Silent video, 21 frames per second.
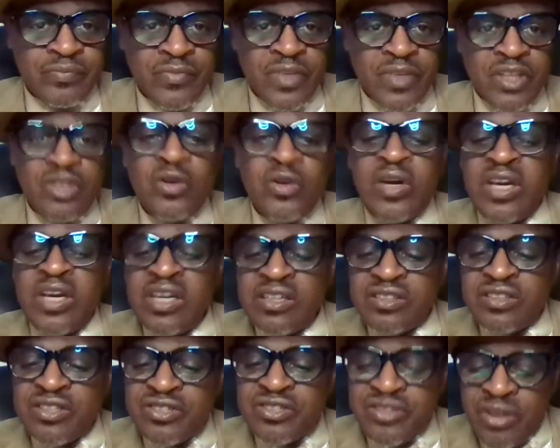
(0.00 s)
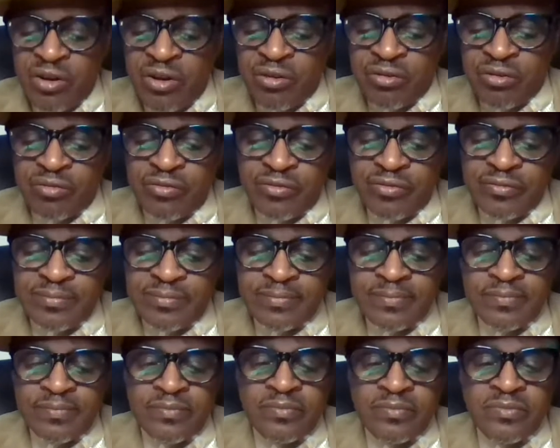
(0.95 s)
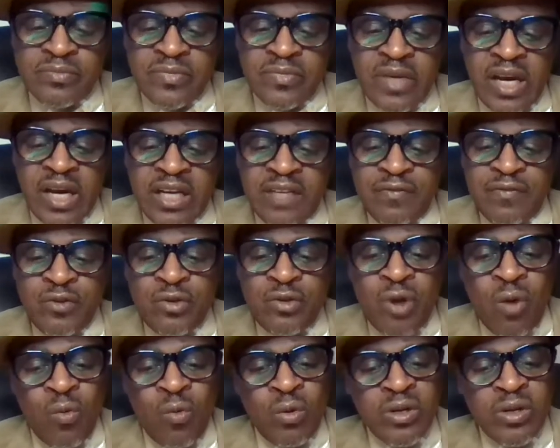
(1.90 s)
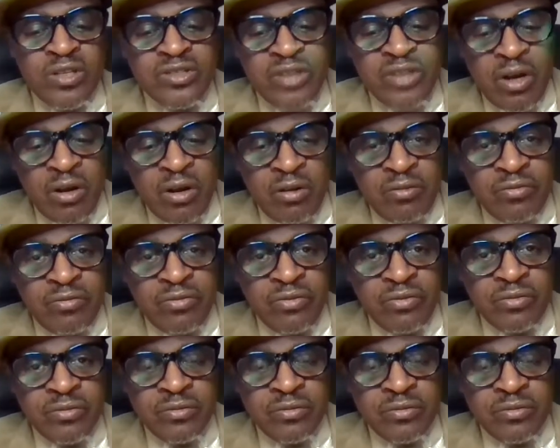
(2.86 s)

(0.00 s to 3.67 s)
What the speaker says: You're here to serve. And if you don't want to serve,